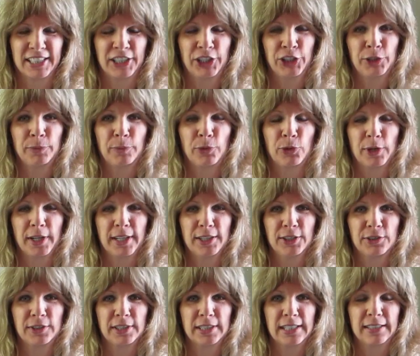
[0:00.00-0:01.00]
Good morning,
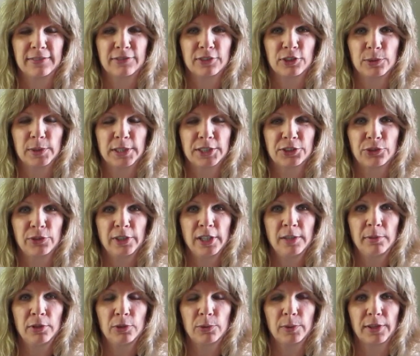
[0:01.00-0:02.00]
Lauren Lefkowitz
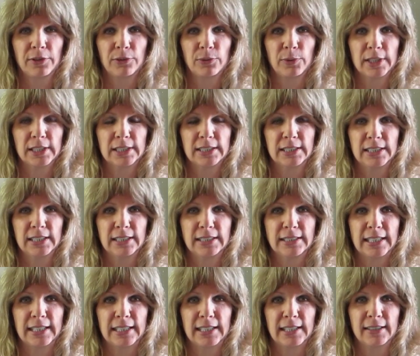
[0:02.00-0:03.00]
Greber with Realty
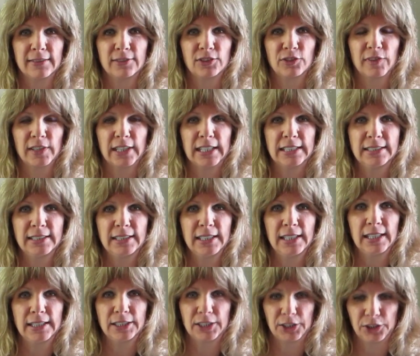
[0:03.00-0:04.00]
Executives
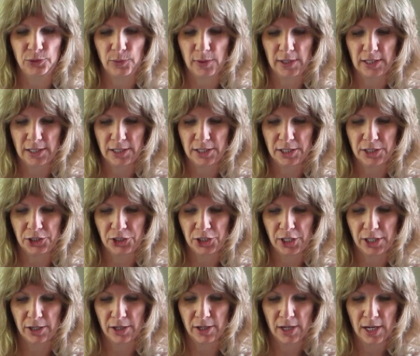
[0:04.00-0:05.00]
Valencia. Just wanted to
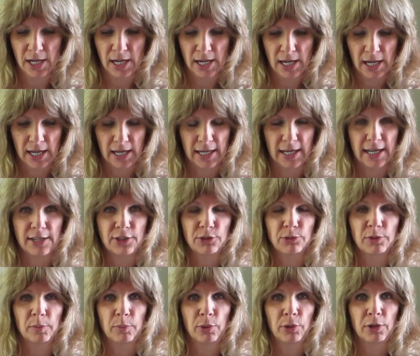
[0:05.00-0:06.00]
share a nice
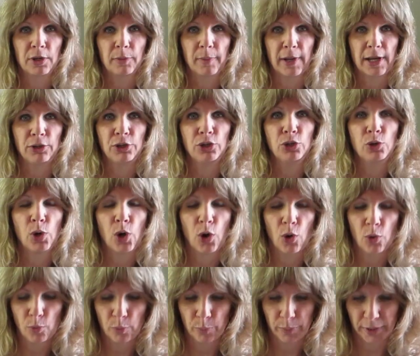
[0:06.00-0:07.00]
report about new
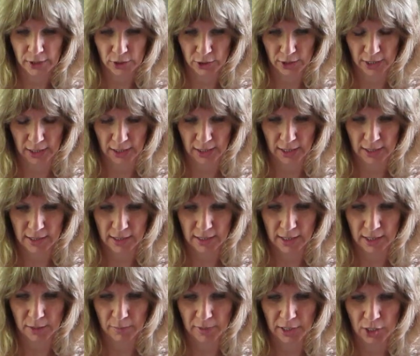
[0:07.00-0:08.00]
home building that's
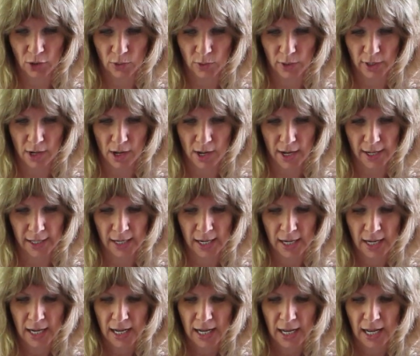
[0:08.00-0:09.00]
going to be going on.
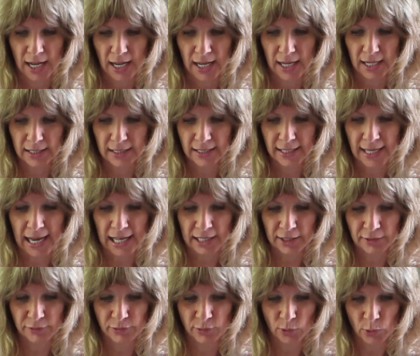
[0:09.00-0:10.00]
Uh,
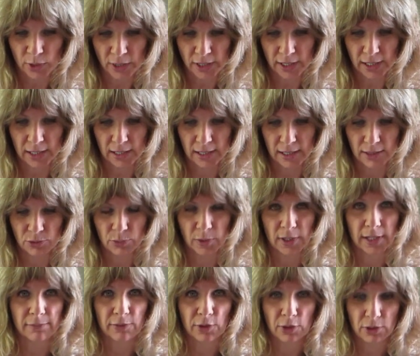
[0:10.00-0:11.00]
California is
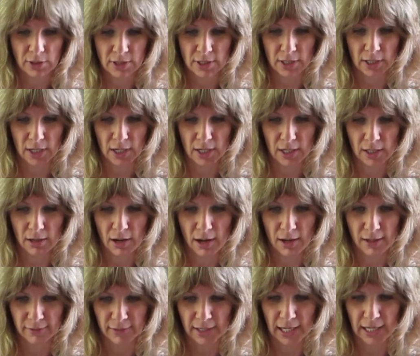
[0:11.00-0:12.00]
what I'm focusing on,
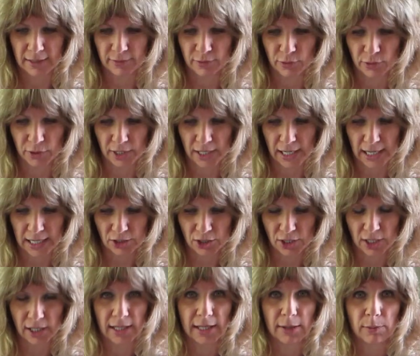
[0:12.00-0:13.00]
all of California
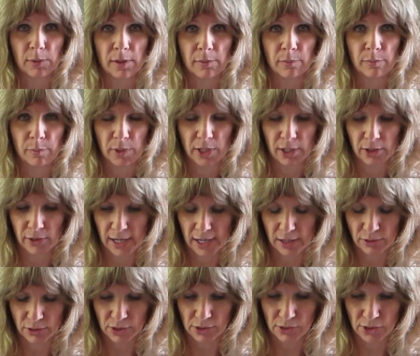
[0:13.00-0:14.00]
actually, and then we peter
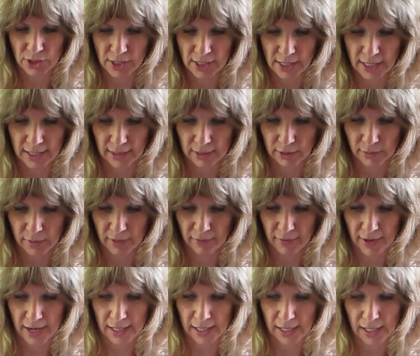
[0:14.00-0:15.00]
out to just Santa Clarita
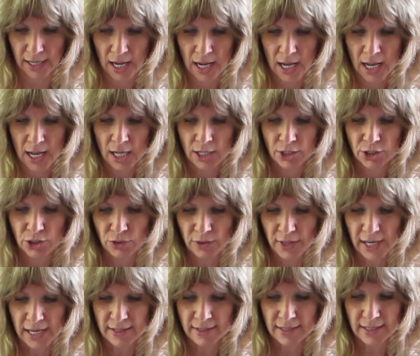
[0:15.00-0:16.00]
Valley. two
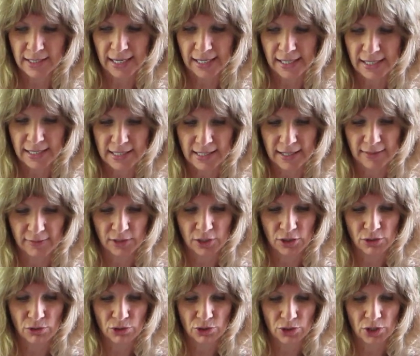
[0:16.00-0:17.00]
thousand ninety-seven
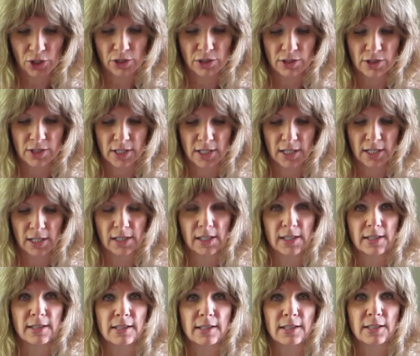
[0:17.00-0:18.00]
new starts in
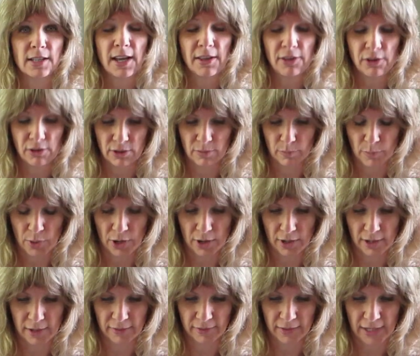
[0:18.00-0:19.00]
the southern
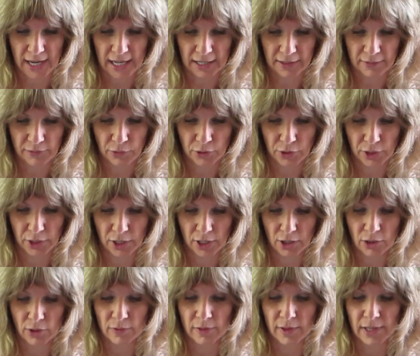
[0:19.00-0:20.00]
part of
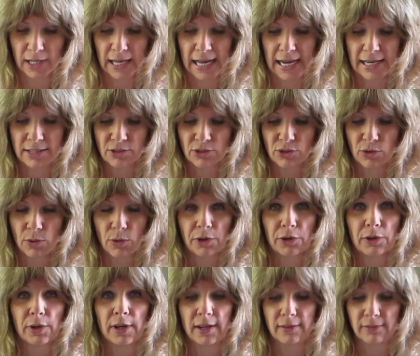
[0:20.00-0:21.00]
California over the last
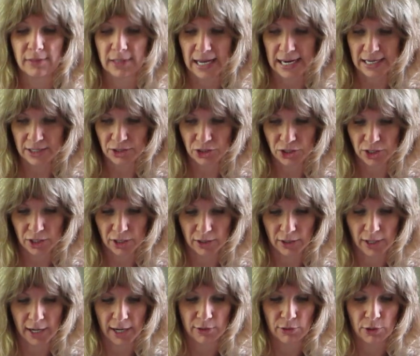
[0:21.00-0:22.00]
quarter of last
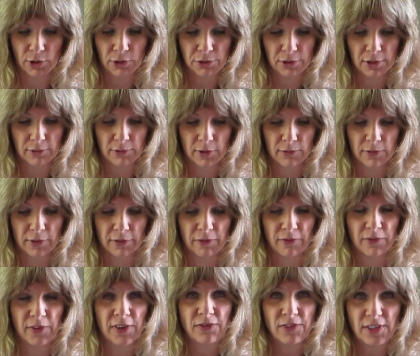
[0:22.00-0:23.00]
year, a growth of over
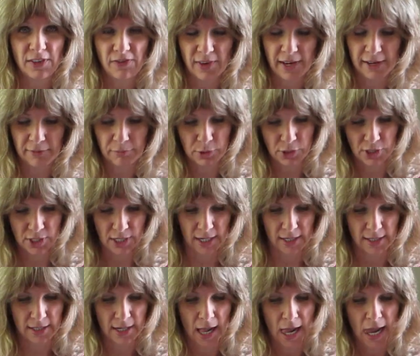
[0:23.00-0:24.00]
fifty-five
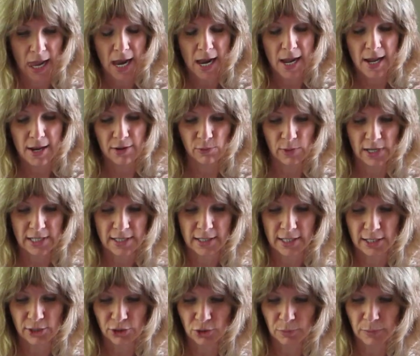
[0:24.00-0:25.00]
percent. In
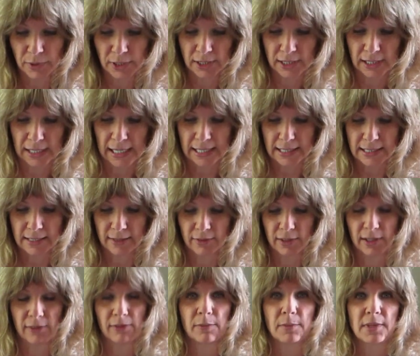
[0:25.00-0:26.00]
residential building
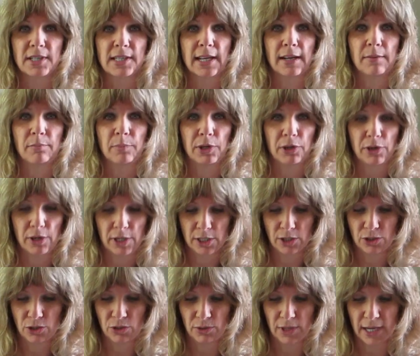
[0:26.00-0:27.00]
activity from the same period
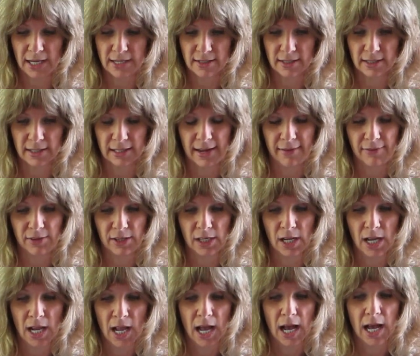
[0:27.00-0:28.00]
in two thousand eleven.
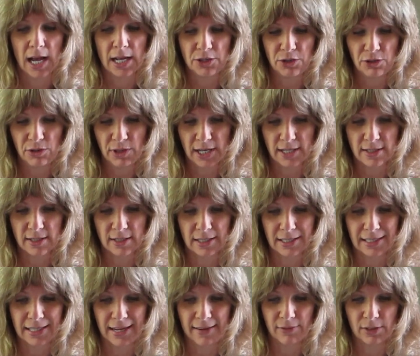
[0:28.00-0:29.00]
Uh, two thousand
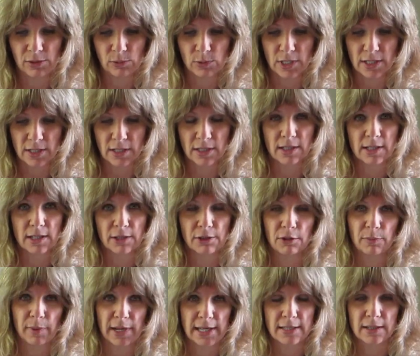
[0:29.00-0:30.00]
eleven was
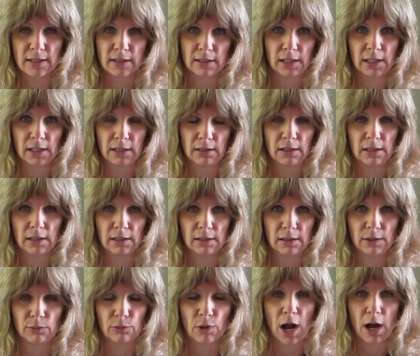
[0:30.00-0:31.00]
considered basically the,
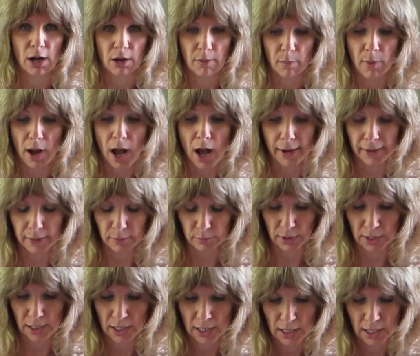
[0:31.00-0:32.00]
the rock
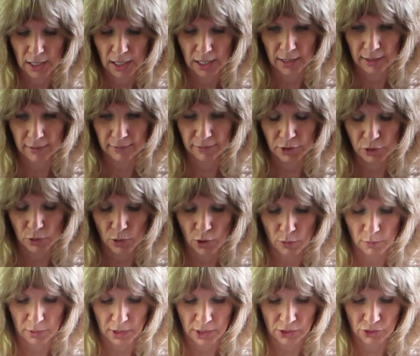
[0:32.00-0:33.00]
bottom of new
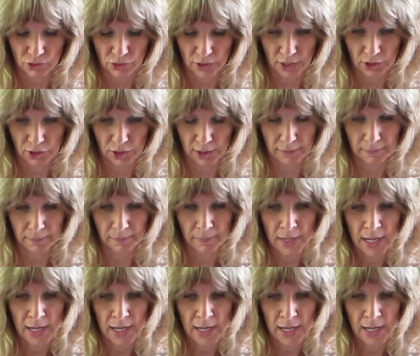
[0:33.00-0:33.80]
home construction.